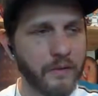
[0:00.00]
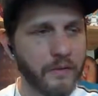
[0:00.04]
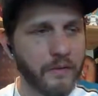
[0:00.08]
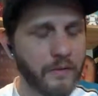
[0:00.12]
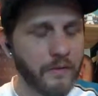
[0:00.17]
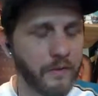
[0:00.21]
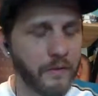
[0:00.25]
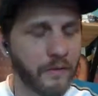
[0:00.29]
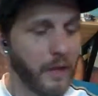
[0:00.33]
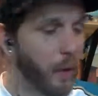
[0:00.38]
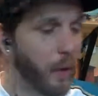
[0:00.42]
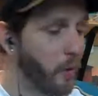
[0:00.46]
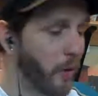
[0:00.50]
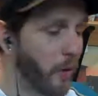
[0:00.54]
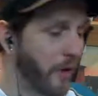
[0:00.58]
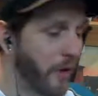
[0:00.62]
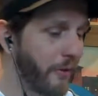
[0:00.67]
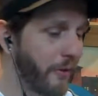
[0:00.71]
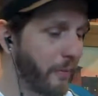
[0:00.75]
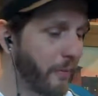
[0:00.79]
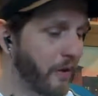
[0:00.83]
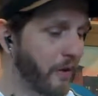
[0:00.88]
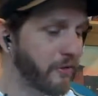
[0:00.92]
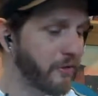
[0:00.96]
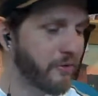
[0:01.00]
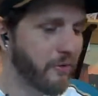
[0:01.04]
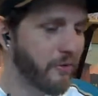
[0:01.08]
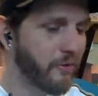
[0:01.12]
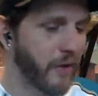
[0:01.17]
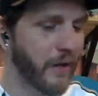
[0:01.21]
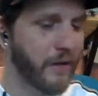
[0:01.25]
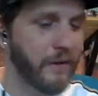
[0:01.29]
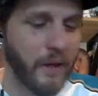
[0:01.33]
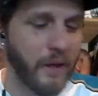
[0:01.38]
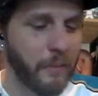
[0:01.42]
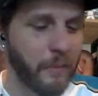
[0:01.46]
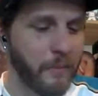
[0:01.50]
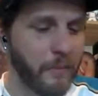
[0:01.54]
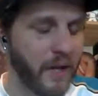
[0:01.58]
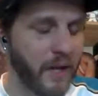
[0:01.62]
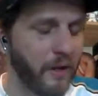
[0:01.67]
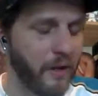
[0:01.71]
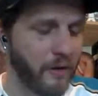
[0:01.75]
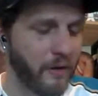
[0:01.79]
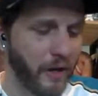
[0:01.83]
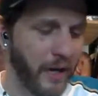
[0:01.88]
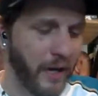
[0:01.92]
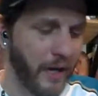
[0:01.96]
They won the most I
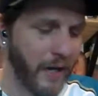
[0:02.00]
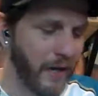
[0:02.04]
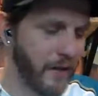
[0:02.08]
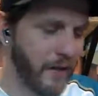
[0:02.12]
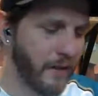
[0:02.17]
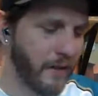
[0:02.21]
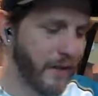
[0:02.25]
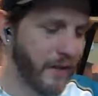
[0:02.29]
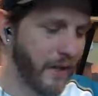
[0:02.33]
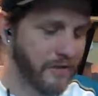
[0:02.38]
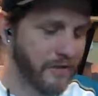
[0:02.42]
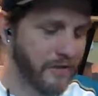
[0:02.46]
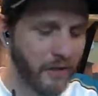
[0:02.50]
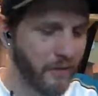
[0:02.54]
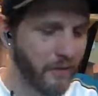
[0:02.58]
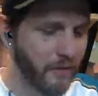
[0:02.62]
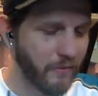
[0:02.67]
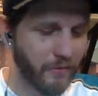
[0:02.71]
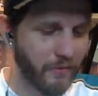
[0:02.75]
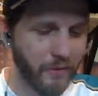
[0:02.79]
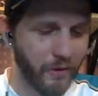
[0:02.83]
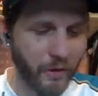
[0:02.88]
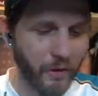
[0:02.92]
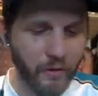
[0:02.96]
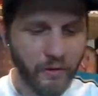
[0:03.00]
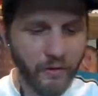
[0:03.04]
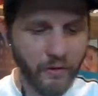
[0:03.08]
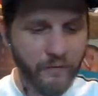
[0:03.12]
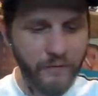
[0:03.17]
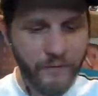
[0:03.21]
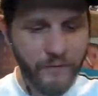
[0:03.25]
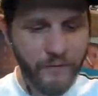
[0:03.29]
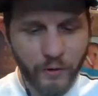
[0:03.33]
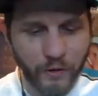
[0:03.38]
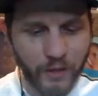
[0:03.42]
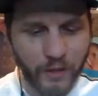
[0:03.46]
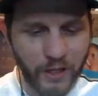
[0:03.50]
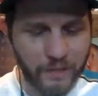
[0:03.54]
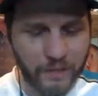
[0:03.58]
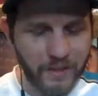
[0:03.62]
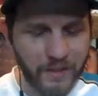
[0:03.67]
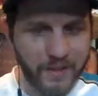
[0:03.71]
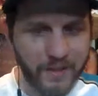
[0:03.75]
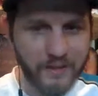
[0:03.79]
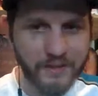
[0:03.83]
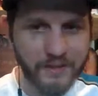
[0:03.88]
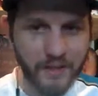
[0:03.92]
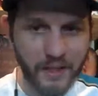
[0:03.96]
mean, granted, that's all null and void
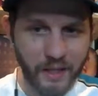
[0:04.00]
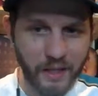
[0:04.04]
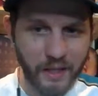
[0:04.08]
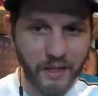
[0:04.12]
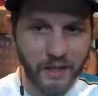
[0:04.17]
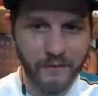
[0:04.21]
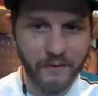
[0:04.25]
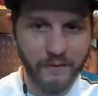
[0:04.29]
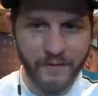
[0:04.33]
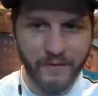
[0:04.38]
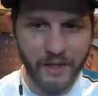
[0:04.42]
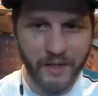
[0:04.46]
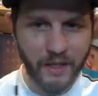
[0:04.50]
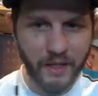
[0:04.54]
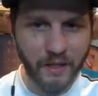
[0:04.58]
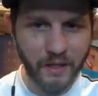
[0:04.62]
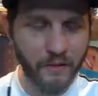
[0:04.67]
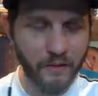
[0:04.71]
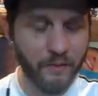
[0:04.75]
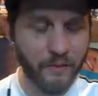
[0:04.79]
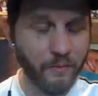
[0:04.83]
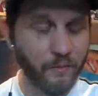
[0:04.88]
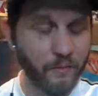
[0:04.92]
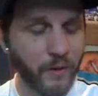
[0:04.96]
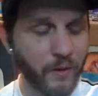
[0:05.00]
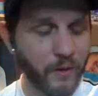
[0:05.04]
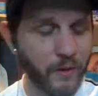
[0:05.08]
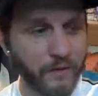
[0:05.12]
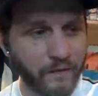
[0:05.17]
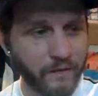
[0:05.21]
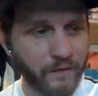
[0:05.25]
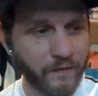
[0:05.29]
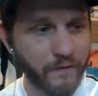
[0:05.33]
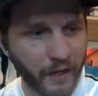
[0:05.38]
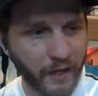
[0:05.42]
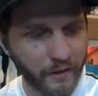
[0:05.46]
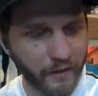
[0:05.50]
because they didn't fucking win the finals.